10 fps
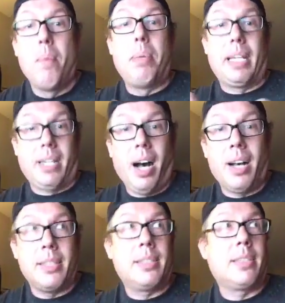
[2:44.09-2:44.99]

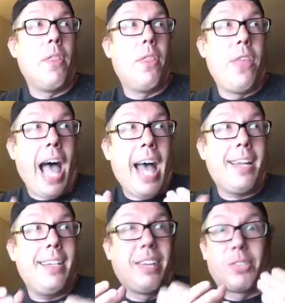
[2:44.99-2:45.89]
because that
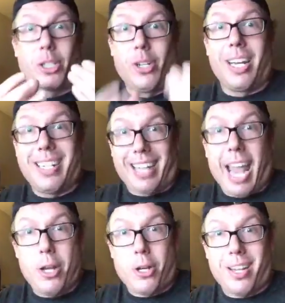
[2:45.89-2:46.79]
gives a good
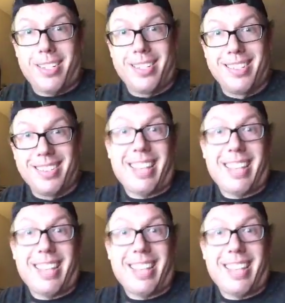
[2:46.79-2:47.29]
indication